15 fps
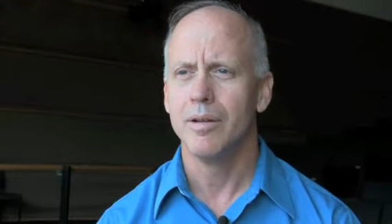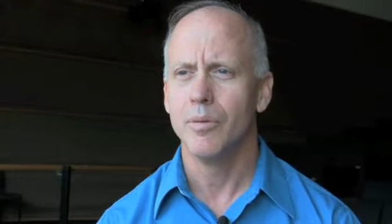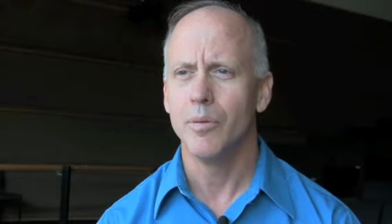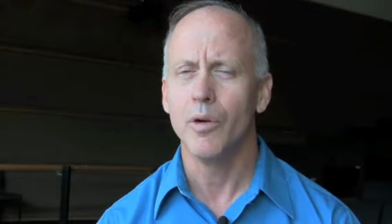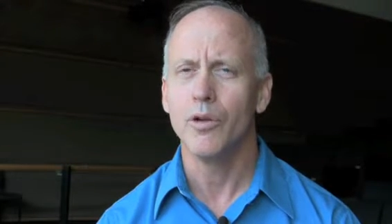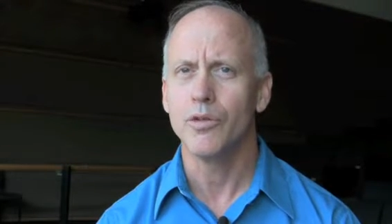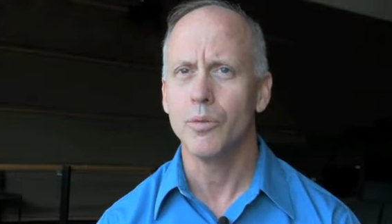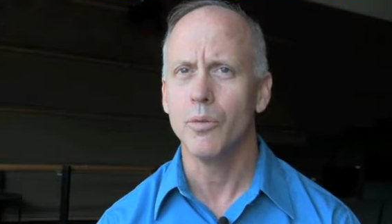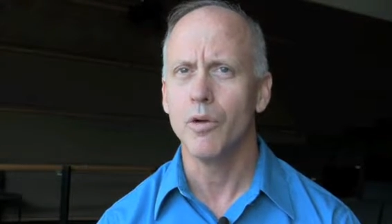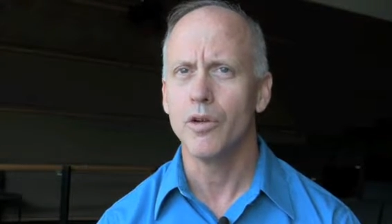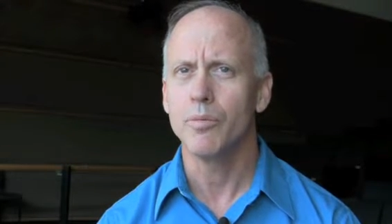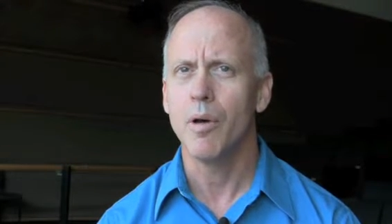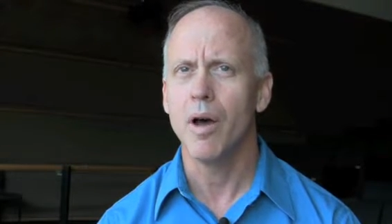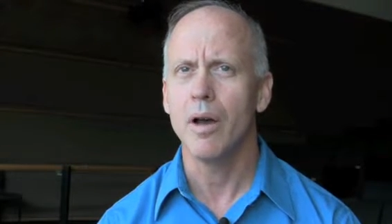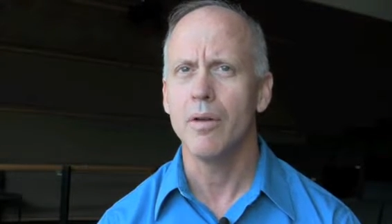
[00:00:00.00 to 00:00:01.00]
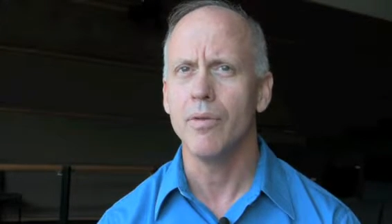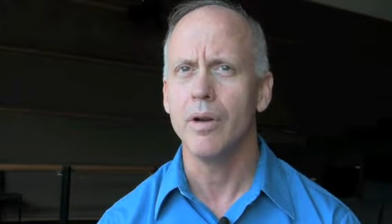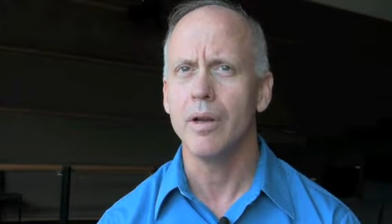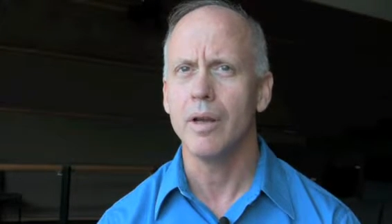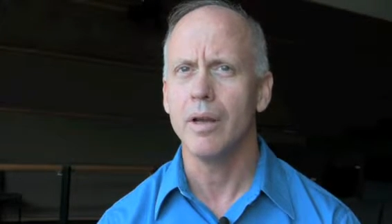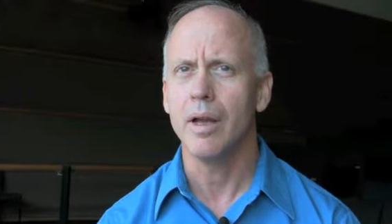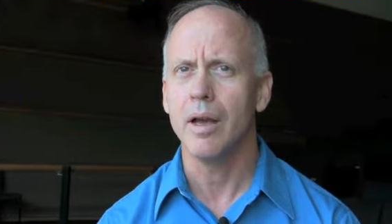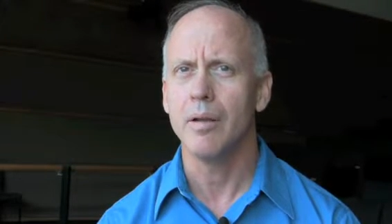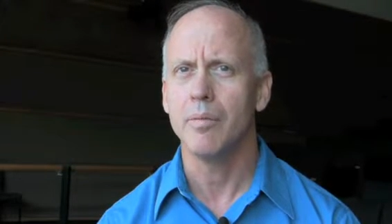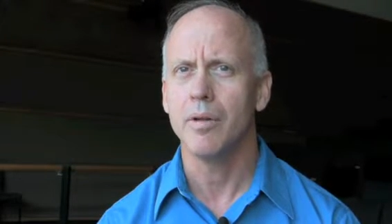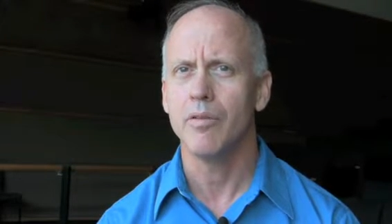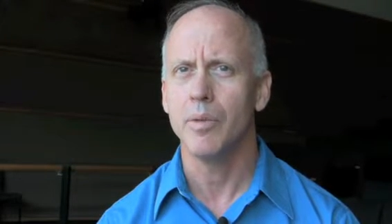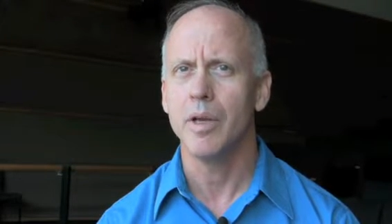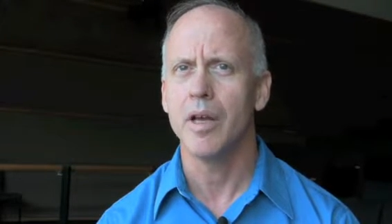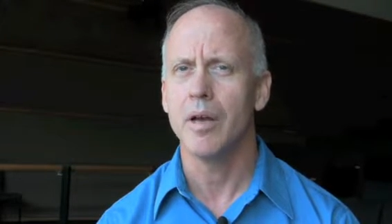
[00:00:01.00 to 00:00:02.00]
worse and worse poverty and
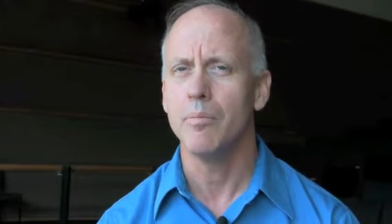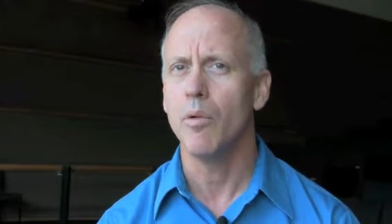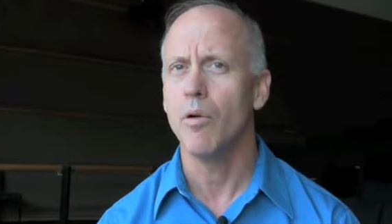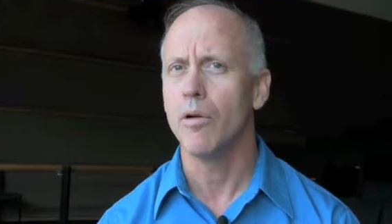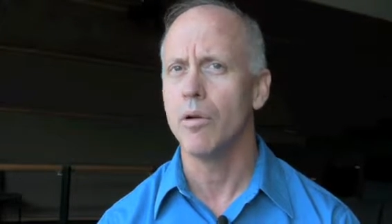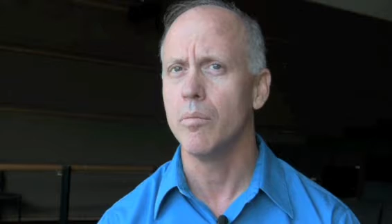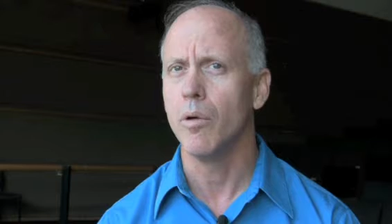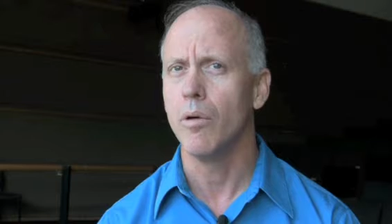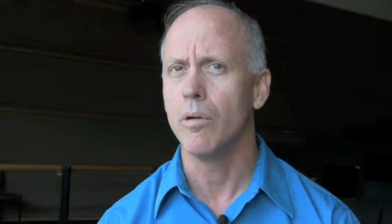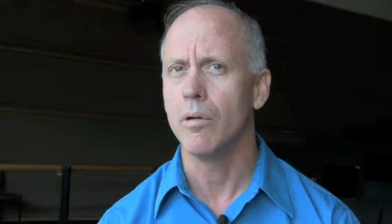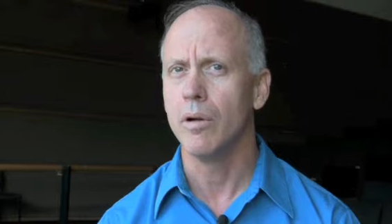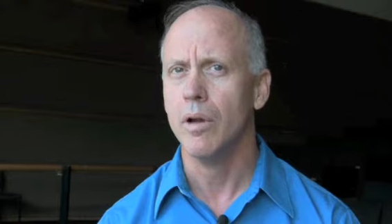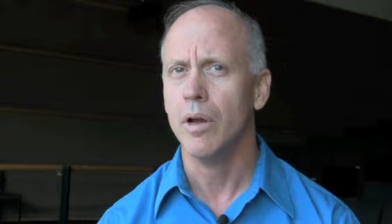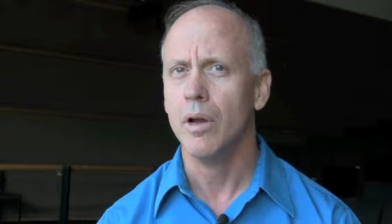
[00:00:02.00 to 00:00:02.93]
have become more and more